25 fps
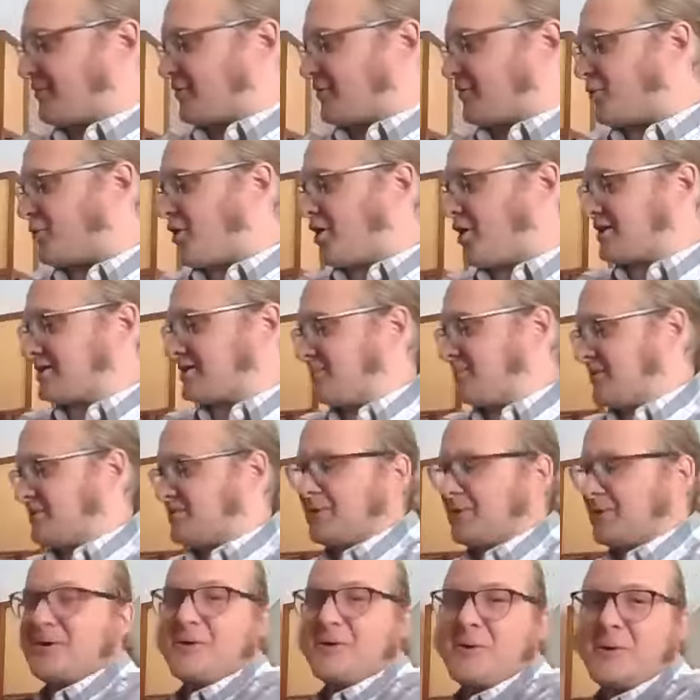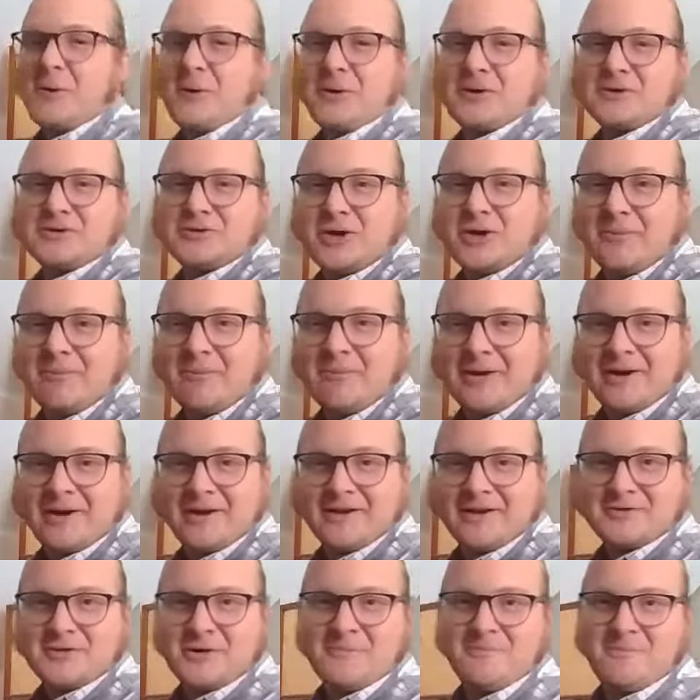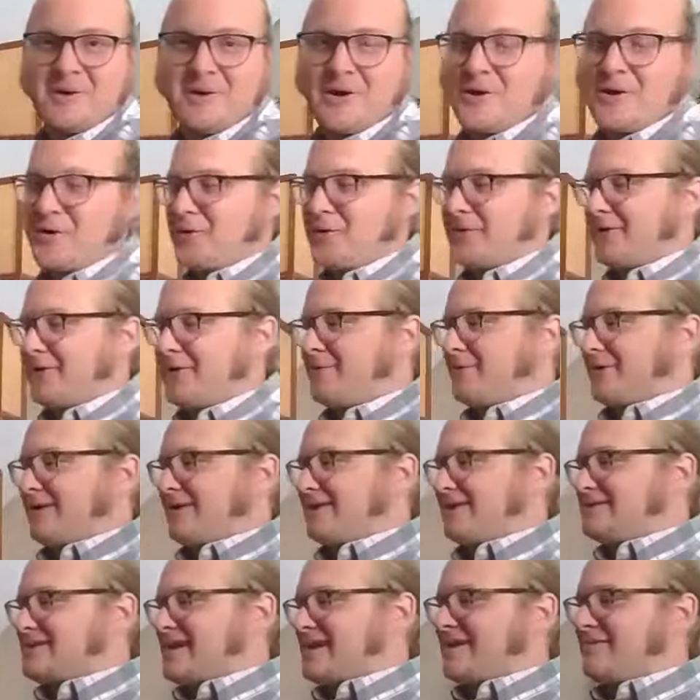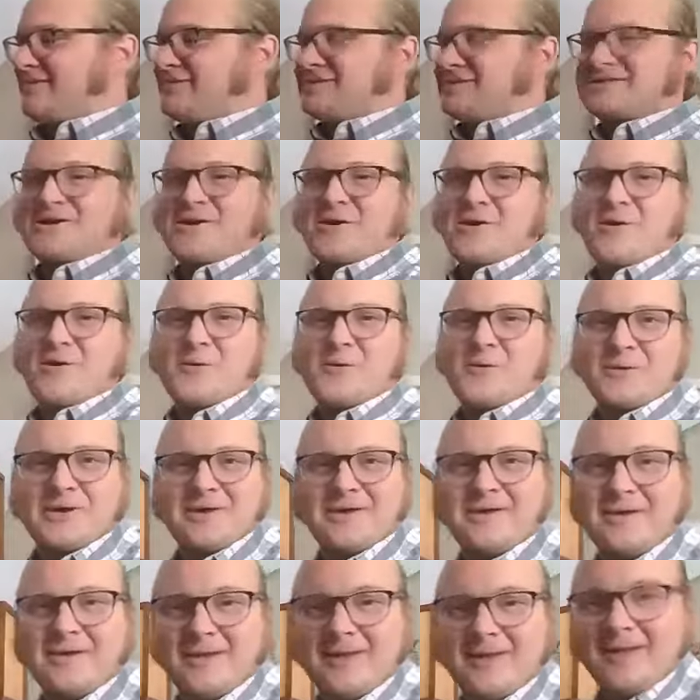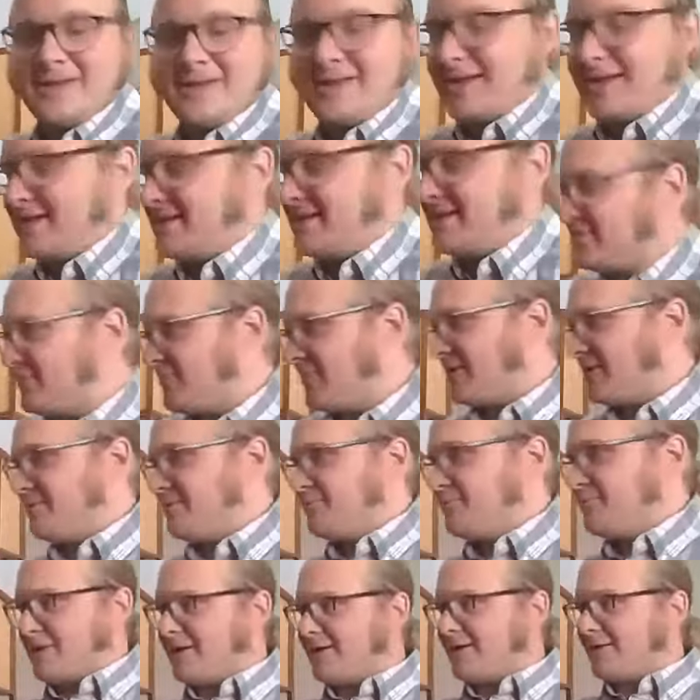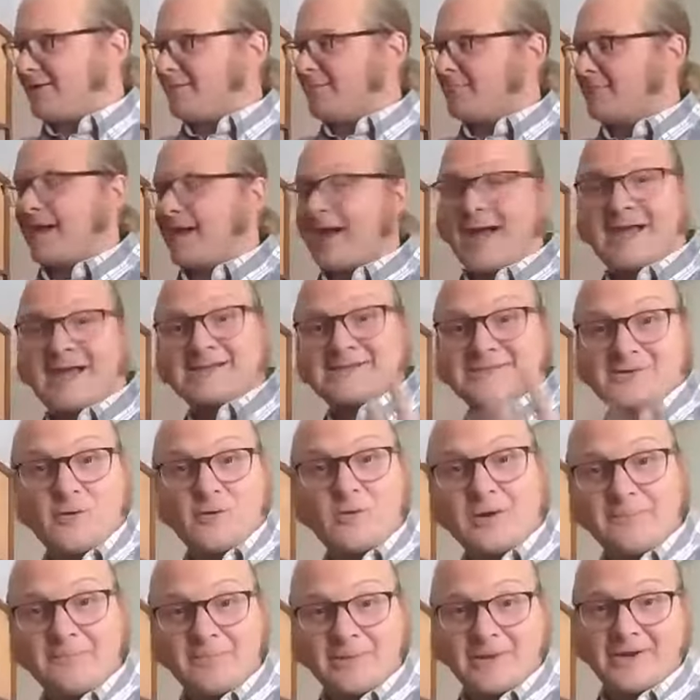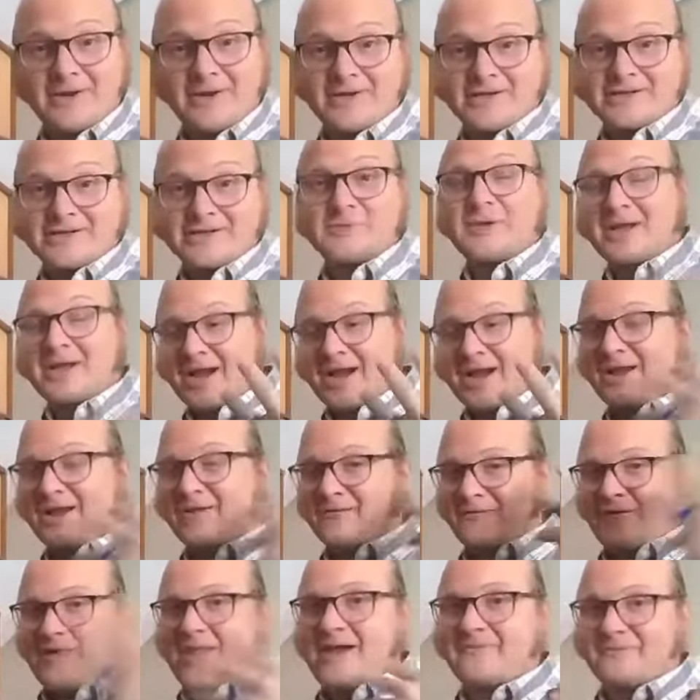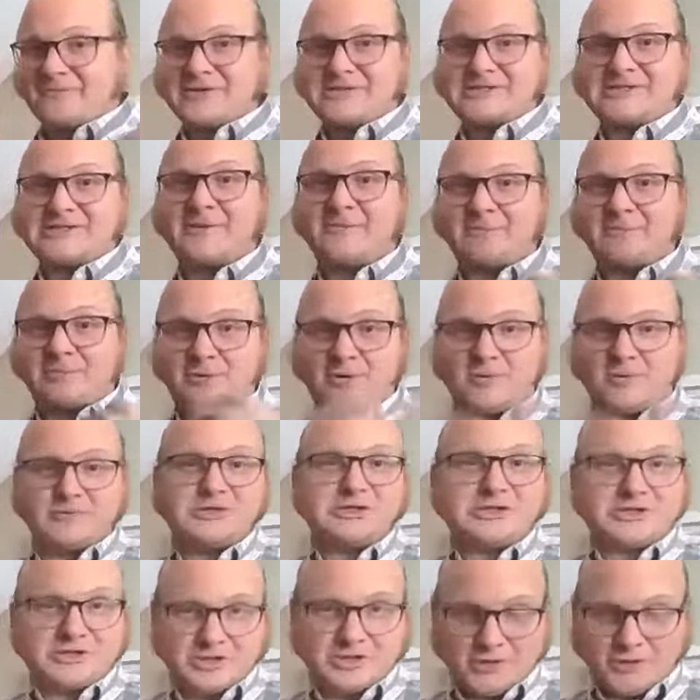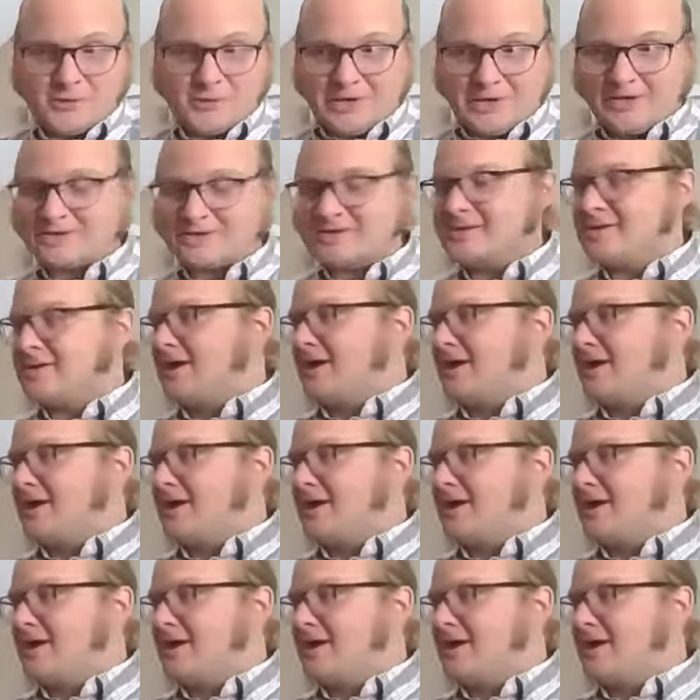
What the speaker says: of a cross between a horn, trumpet, and a trombone. I mean, it's kind of its own instrument, but as horn players, we kind of have this approach to it.